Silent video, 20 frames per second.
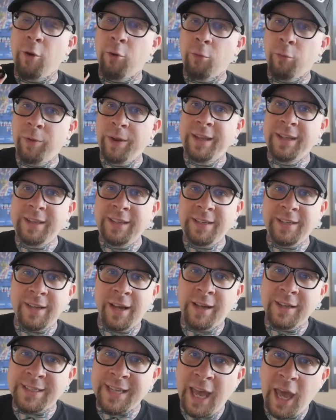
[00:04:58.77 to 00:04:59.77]
really
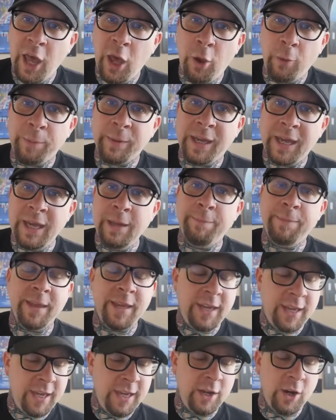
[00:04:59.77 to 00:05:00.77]
does help keep the
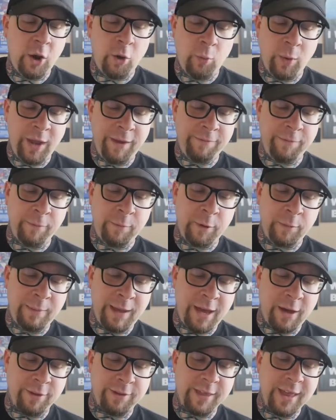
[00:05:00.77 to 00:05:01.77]
heat away from your
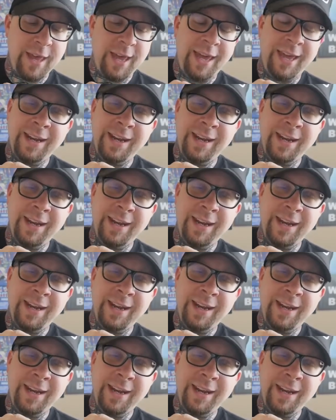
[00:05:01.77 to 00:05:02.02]
mouth.